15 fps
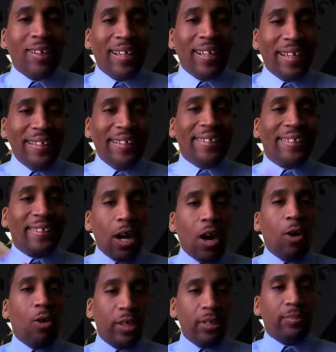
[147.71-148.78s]
he
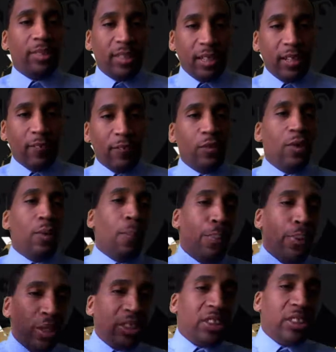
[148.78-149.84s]
saw himself
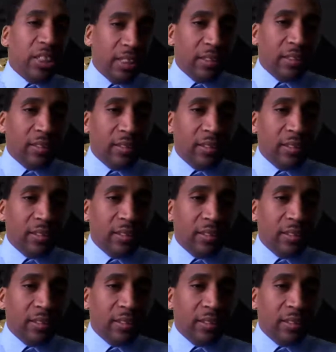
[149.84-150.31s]
pushing